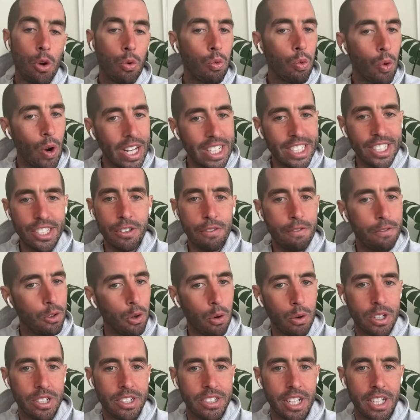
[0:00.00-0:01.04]
the rest of
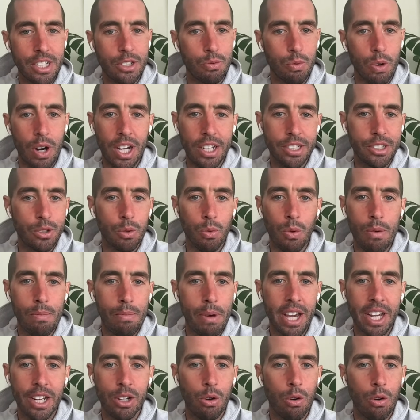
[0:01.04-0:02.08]
Florida State's roster,
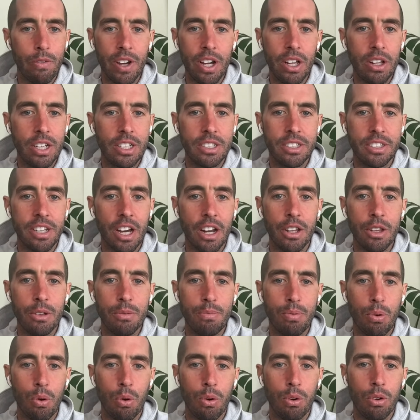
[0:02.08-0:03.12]
what Mike Norvell has done in
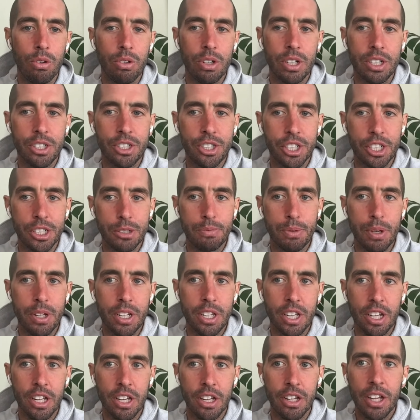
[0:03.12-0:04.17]
the portal has just
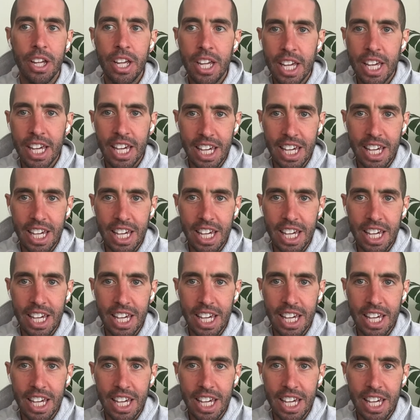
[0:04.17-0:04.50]
been, you know,